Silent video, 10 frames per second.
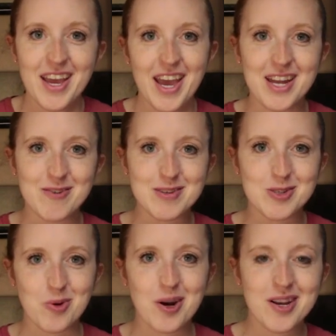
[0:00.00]
and a
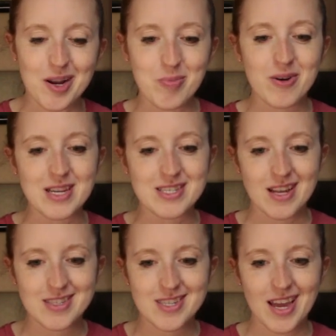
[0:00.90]
resort and a pretty
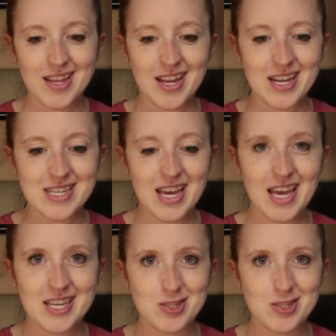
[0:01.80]
sunset any day.